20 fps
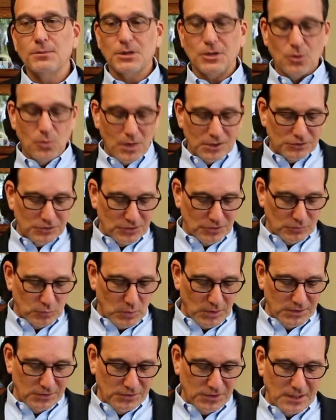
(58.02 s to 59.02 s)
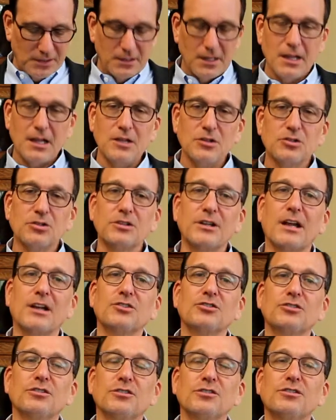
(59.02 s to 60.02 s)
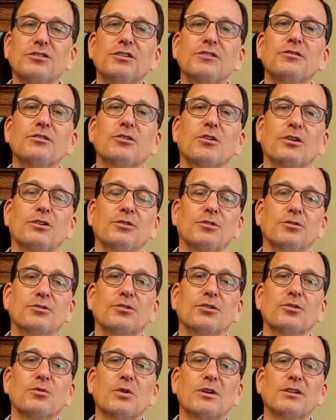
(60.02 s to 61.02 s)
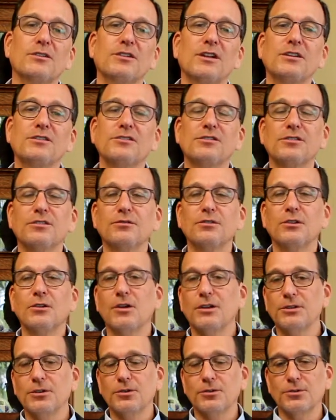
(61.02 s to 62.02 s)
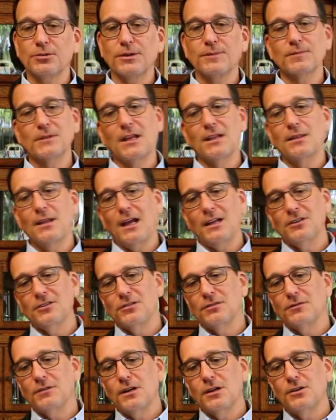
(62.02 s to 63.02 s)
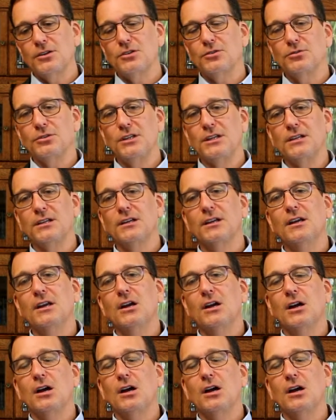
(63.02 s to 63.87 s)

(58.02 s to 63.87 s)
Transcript: but the question is, what is an international civil law notary, or what is a civil law notary? And that is a very unique,